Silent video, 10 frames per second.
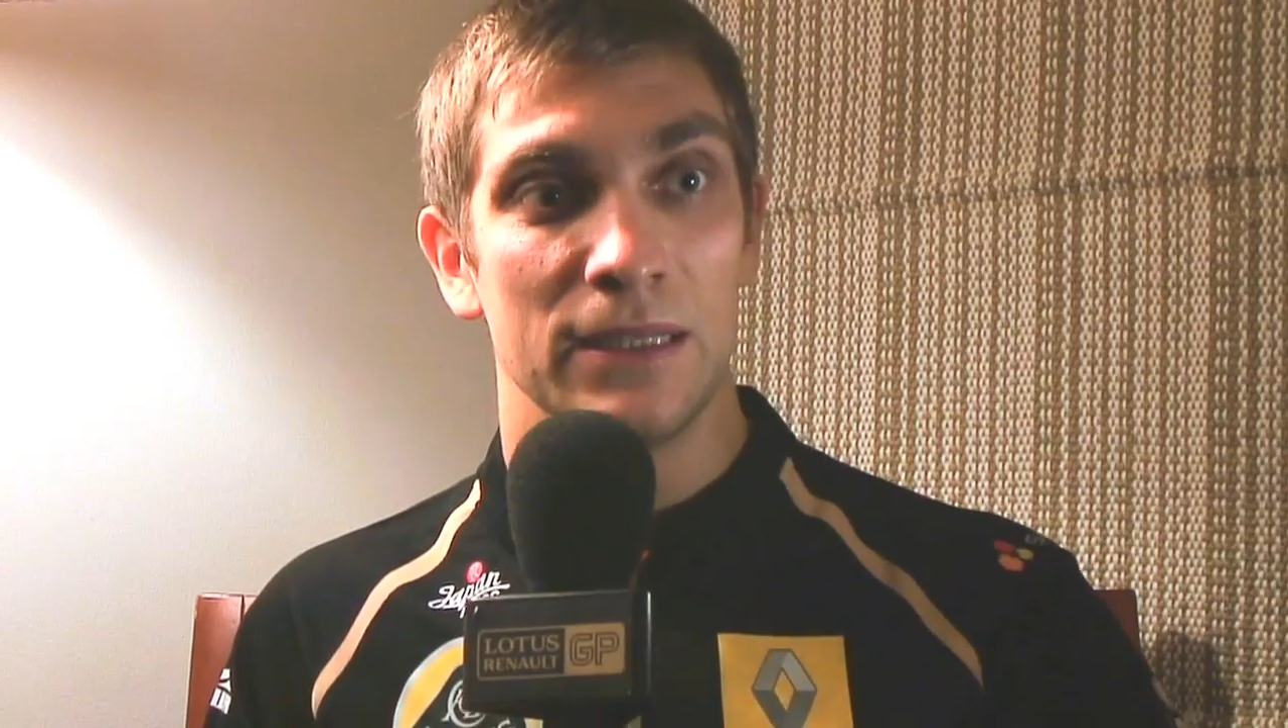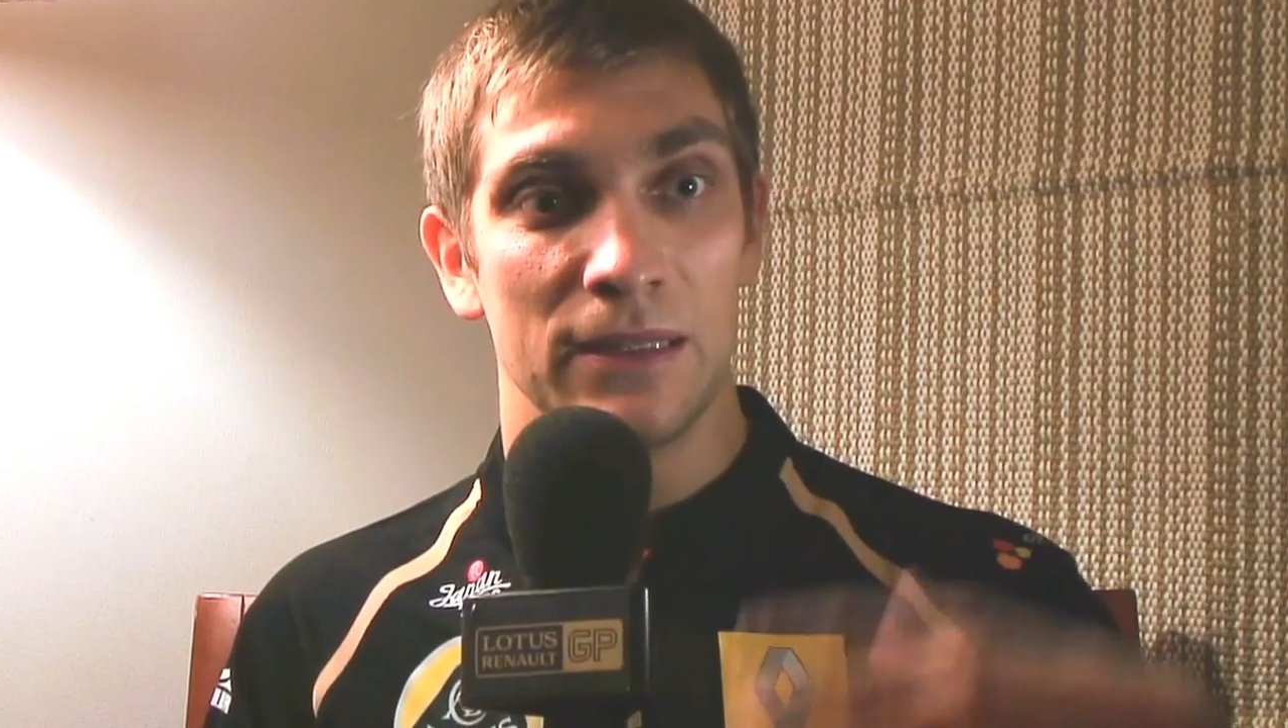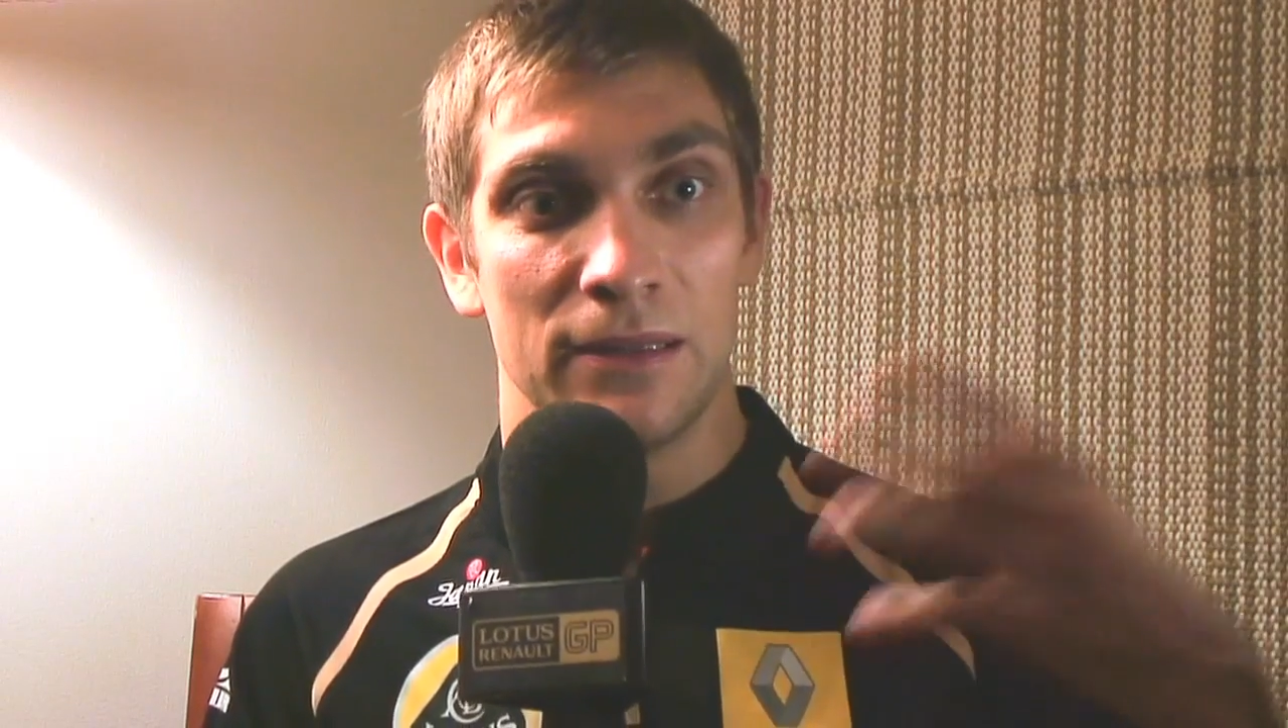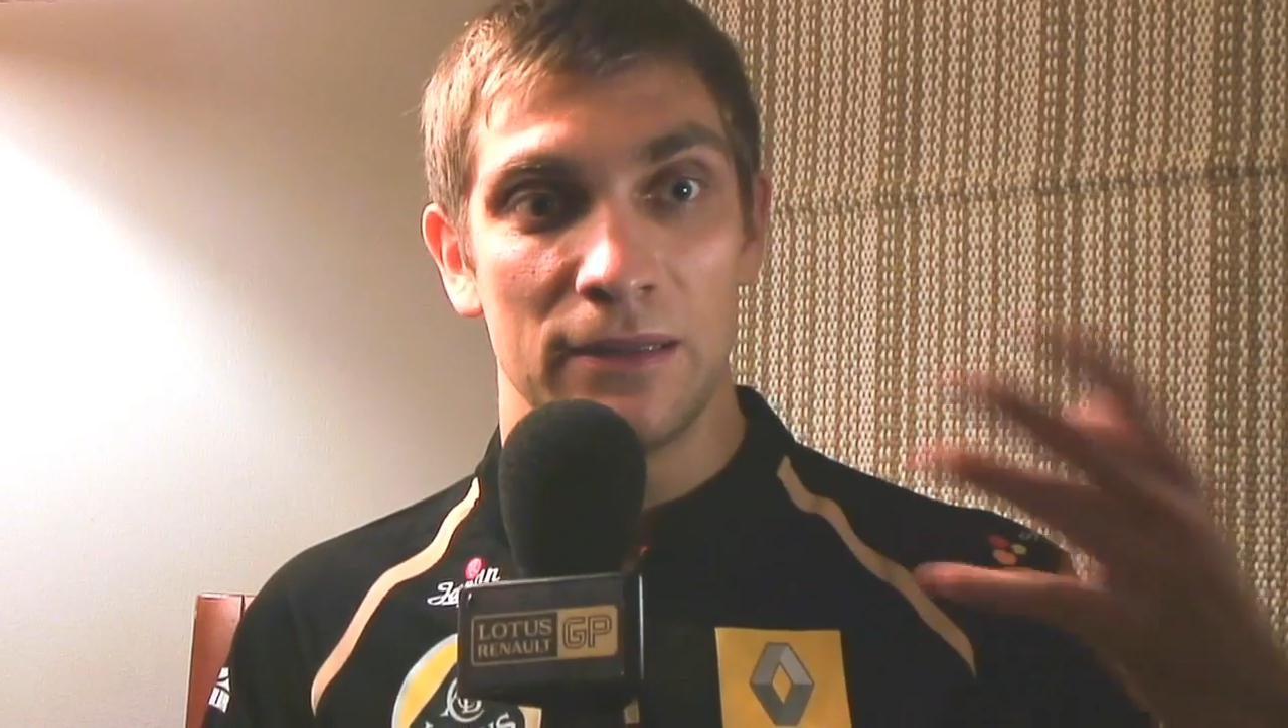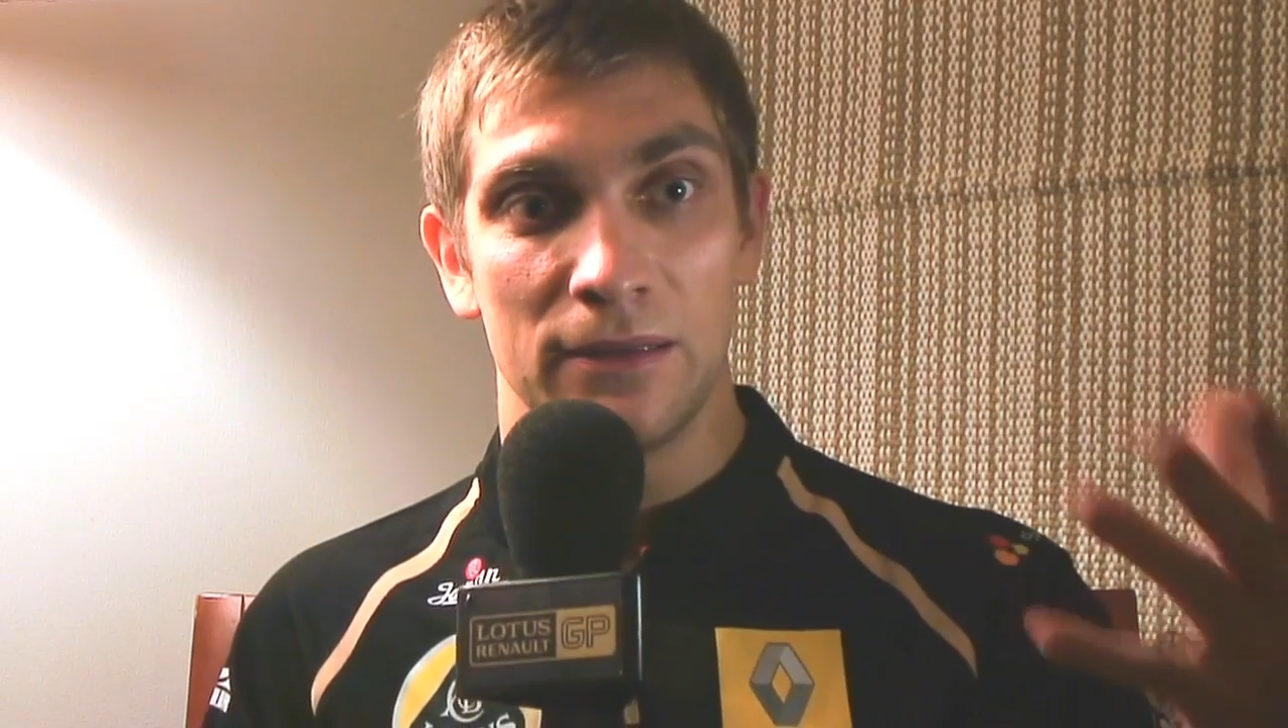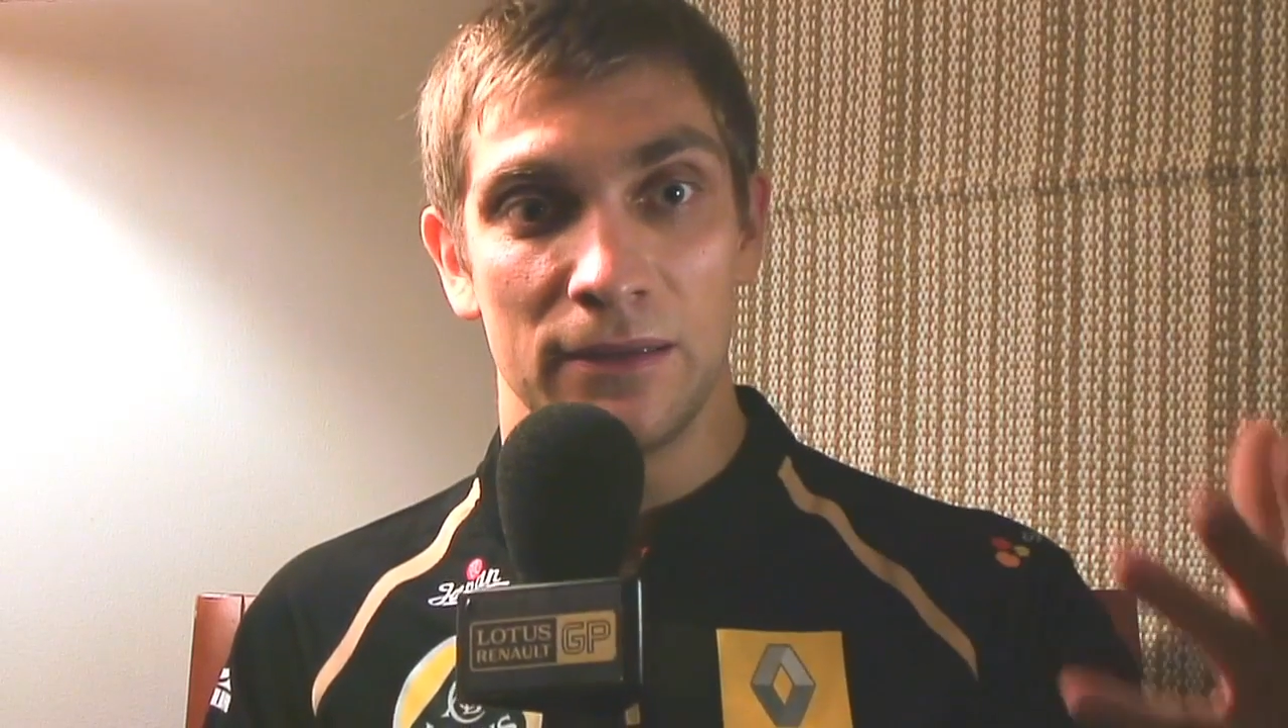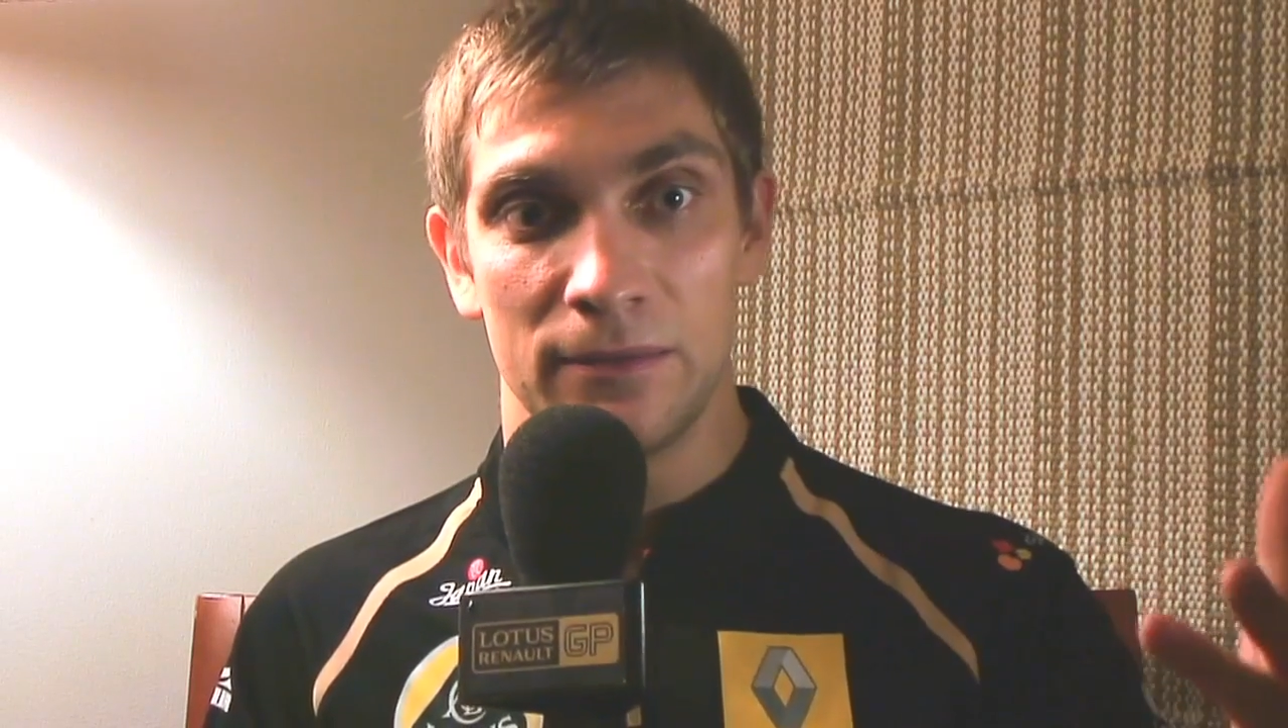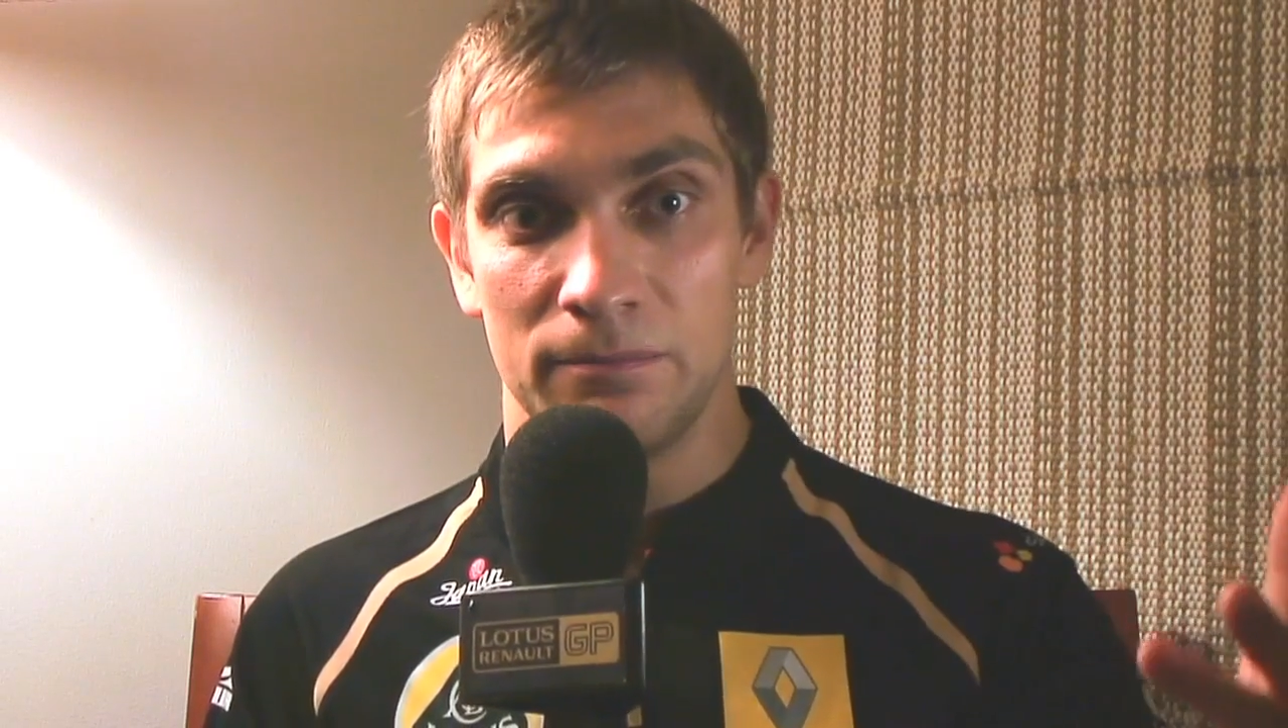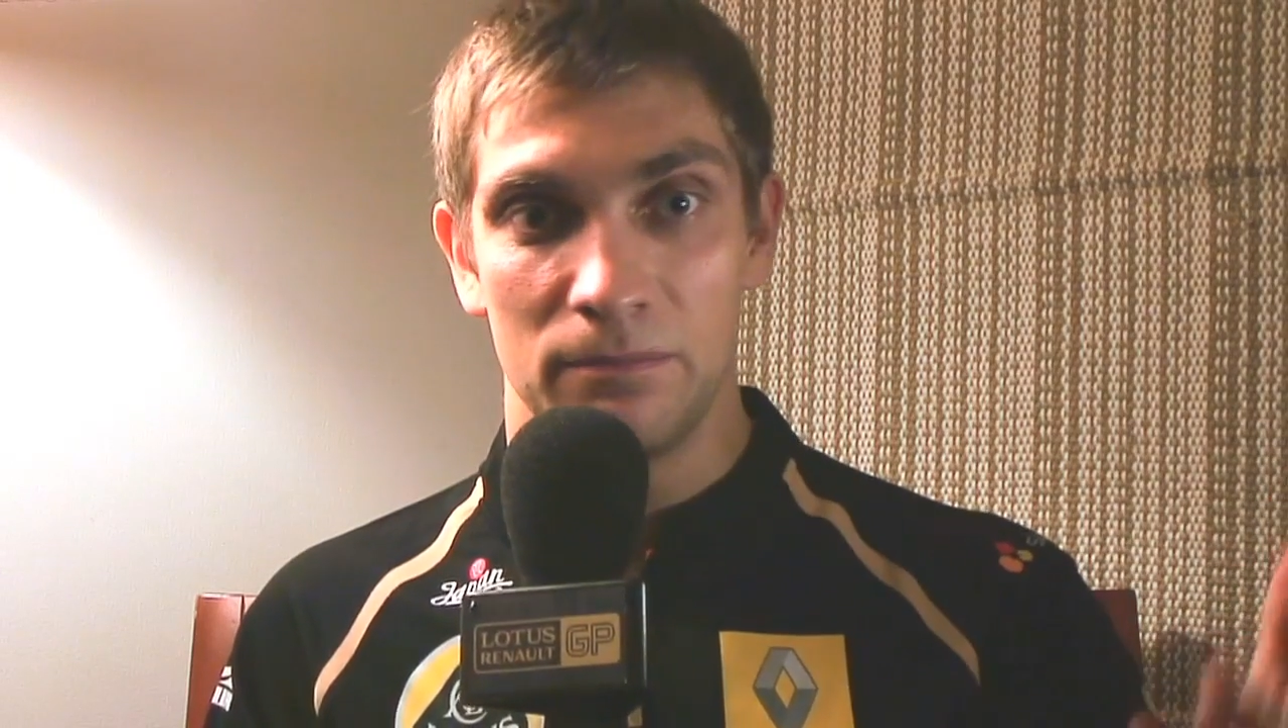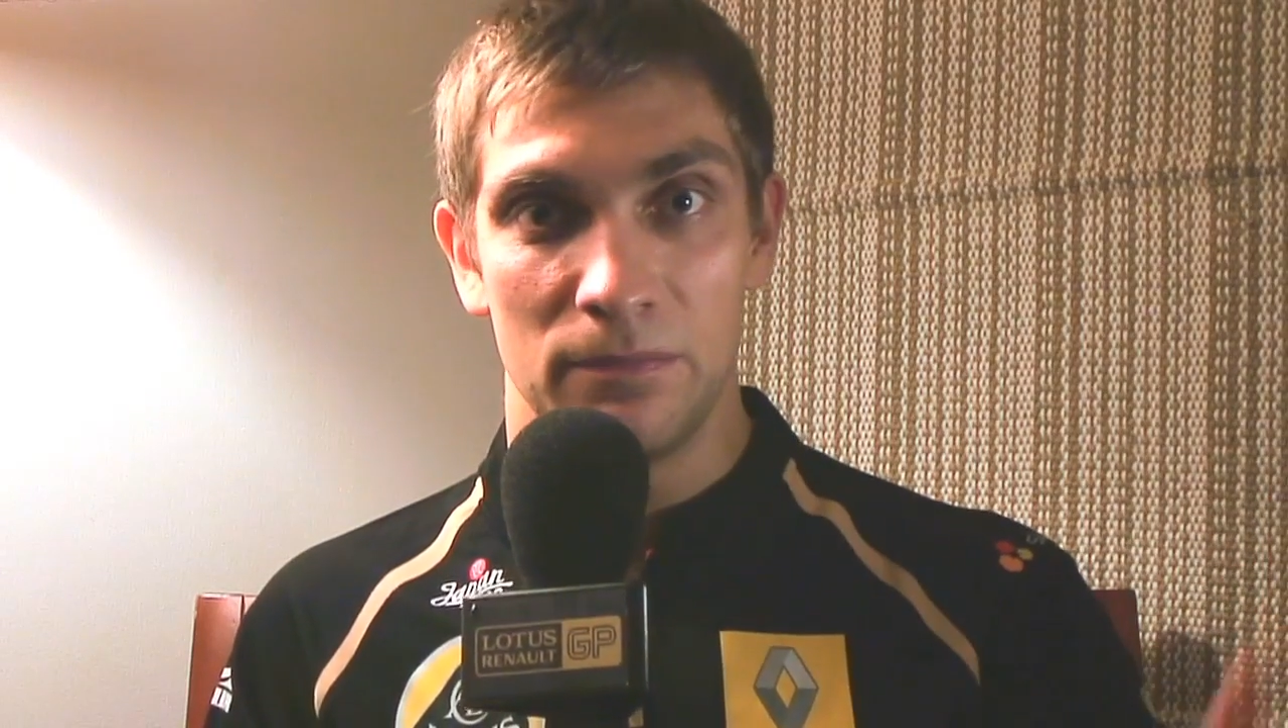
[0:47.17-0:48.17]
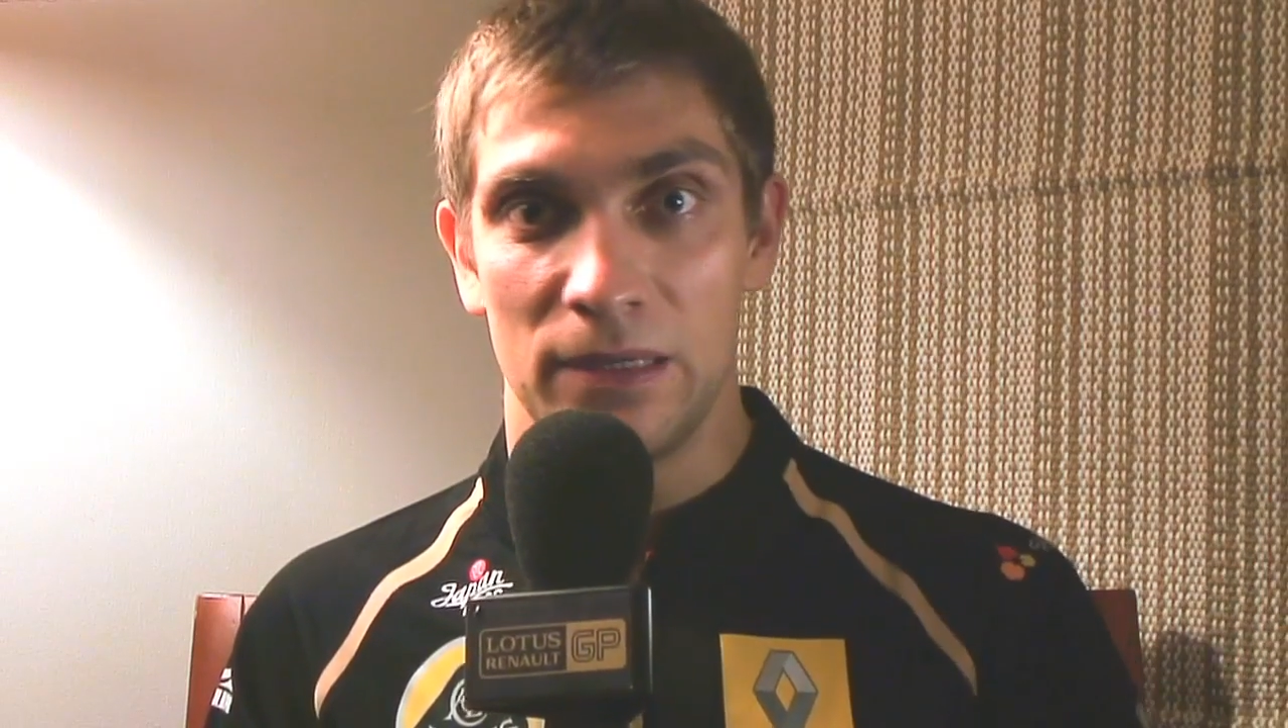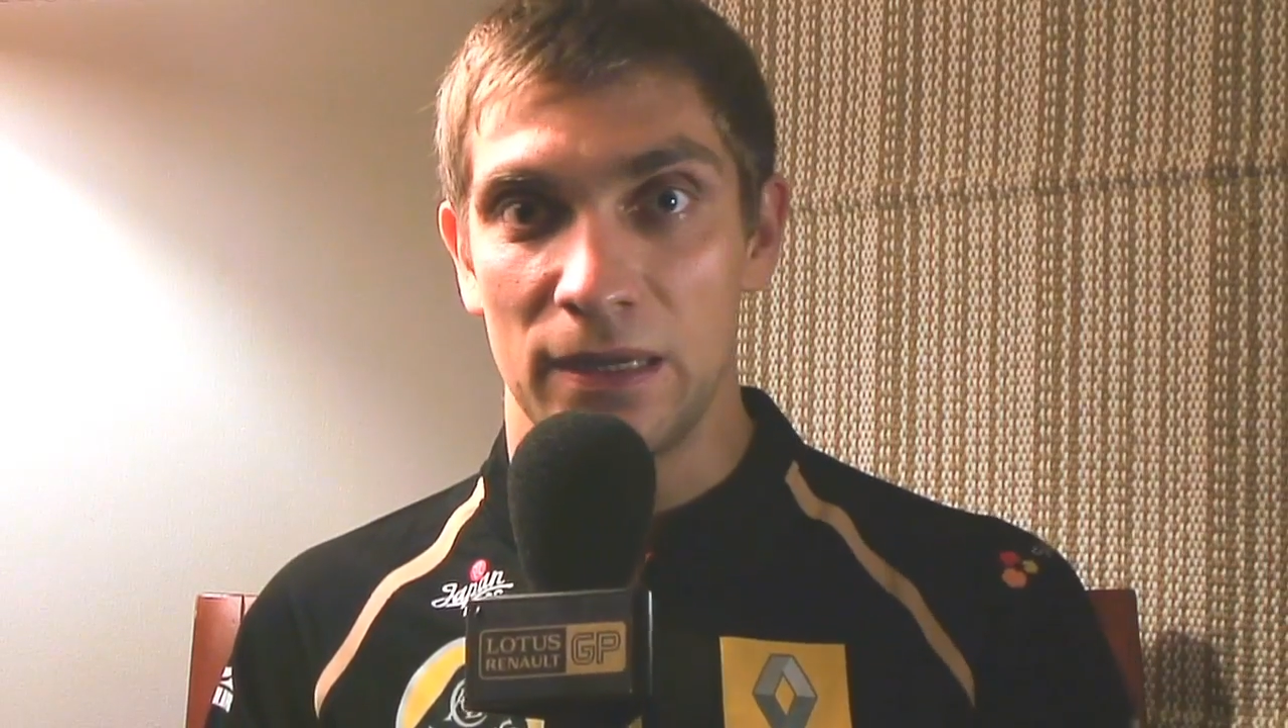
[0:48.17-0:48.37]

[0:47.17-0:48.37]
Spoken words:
and they